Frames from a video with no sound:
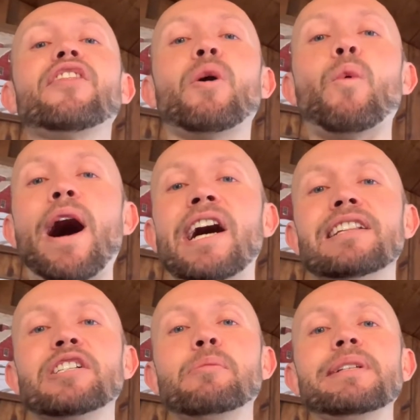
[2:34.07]
the
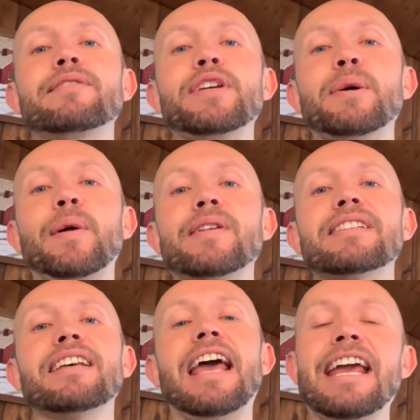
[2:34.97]
Wild Lumens
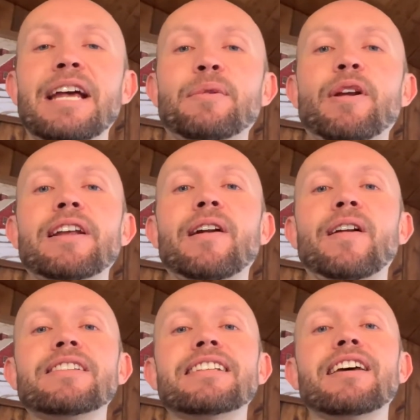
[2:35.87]
viewers and
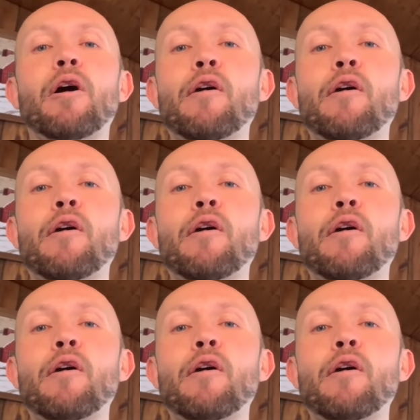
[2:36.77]
readers